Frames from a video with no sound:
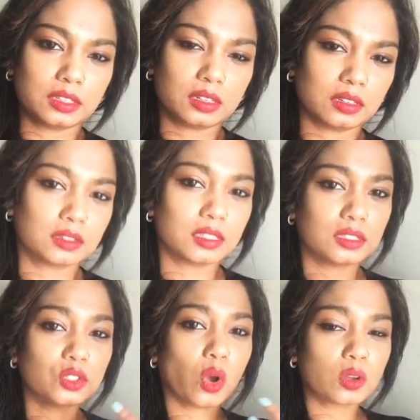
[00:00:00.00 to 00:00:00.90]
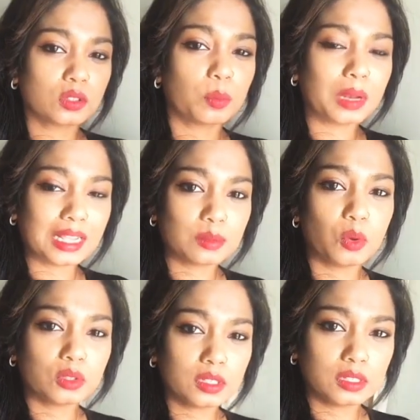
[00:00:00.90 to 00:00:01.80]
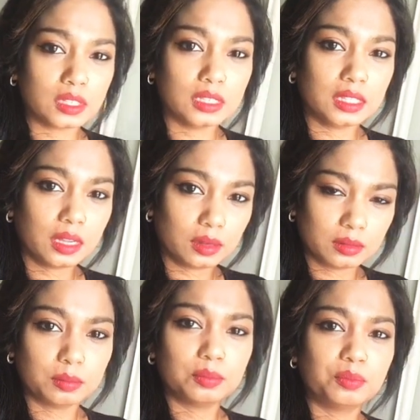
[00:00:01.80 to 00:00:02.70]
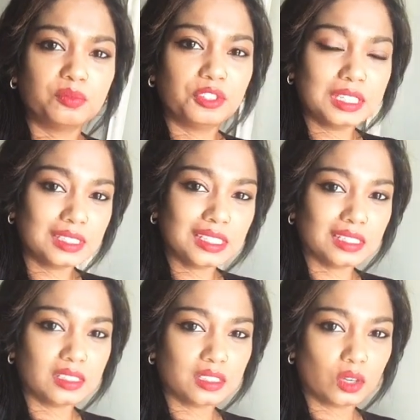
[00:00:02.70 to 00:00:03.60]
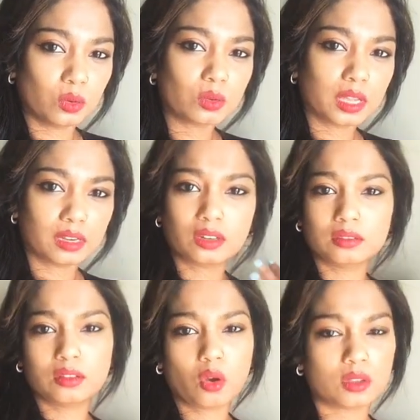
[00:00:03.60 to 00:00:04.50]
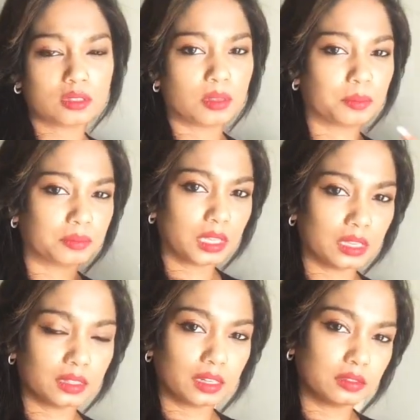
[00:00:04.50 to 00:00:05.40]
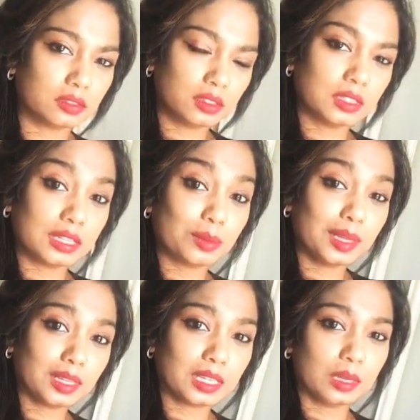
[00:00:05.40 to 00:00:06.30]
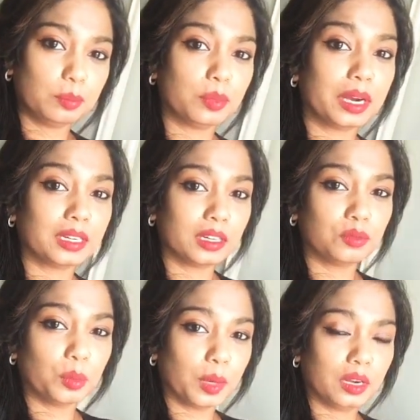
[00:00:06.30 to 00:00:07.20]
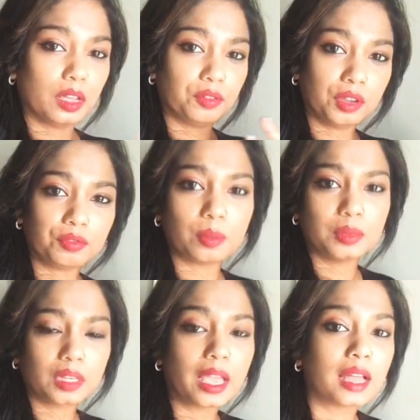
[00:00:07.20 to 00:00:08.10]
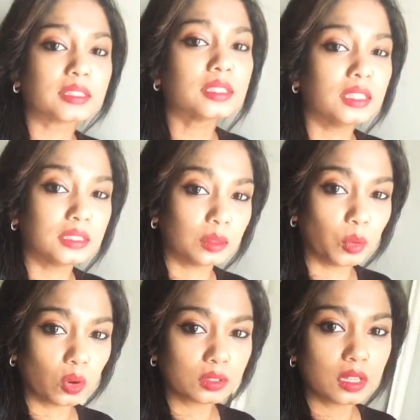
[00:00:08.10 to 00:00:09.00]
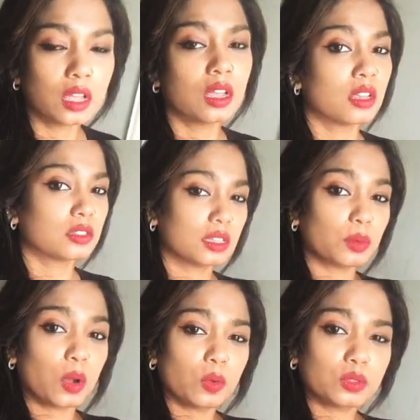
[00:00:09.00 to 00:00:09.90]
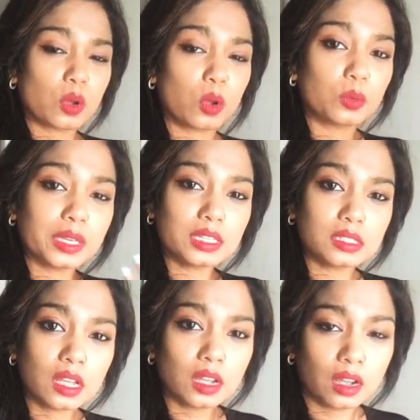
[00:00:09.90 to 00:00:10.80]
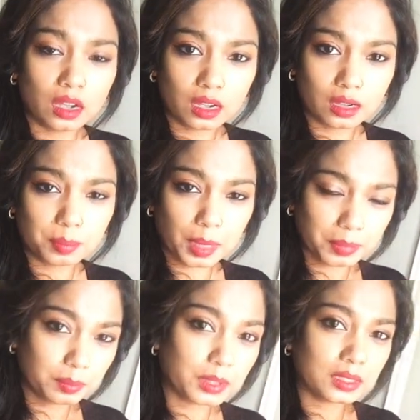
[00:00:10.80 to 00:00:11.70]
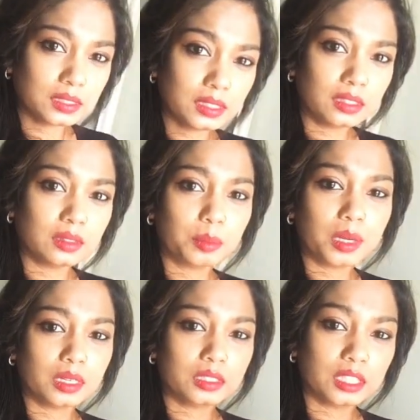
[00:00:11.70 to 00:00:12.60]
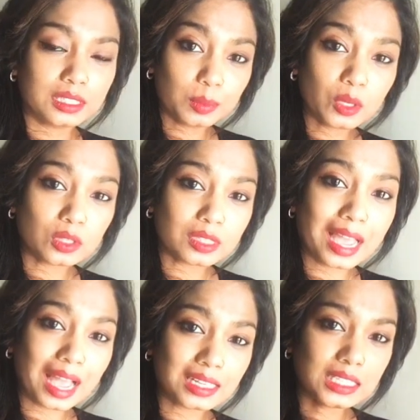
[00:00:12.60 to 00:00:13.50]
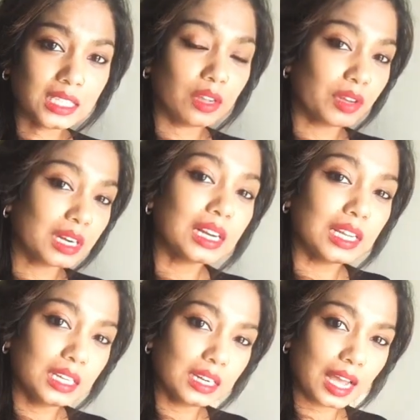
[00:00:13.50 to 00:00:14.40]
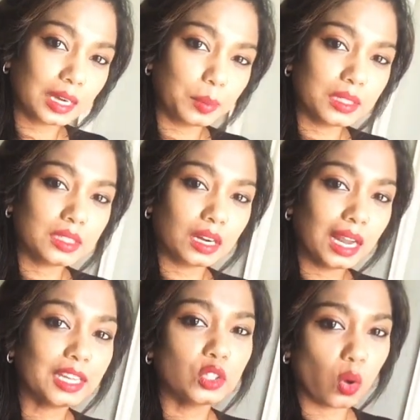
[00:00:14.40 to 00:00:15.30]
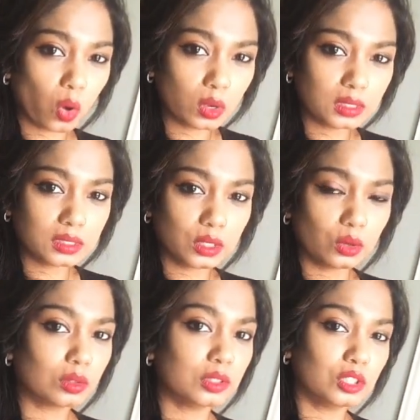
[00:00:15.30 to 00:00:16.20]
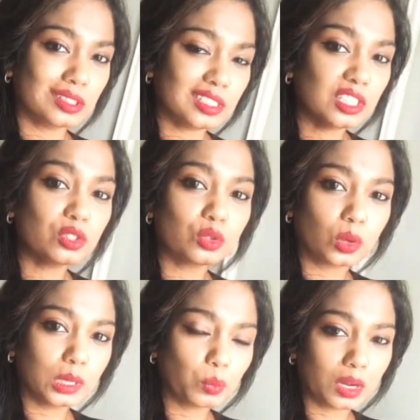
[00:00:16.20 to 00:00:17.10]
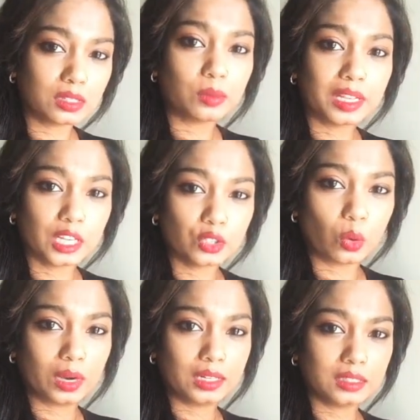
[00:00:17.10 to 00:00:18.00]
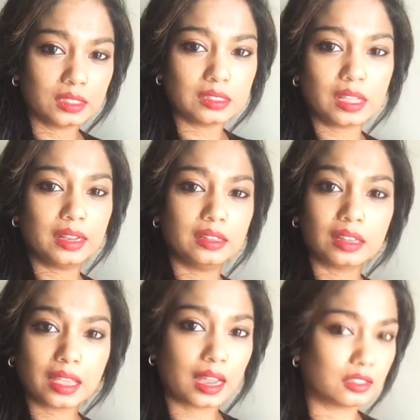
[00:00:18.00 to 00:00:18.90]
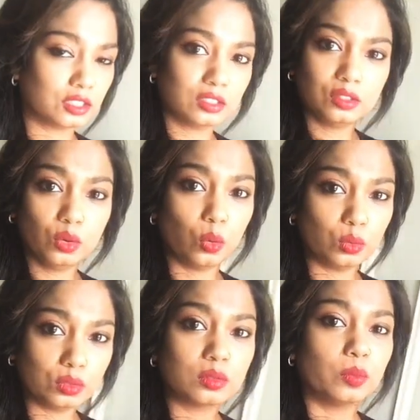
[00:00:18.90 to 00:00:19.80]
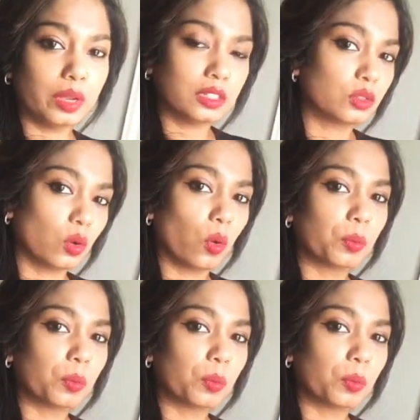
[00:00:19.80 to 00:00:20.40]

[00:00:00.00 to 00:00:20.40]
this toxoplasmosis in their feces, you know, can cause something that's why they keep pregnant women away from the cat's litter box. So that's why I was always a puppy person. But just because cats, they're very clean animals, unlike dogs, you know, you just need to show them once where their toilet is and the cat knows where to go.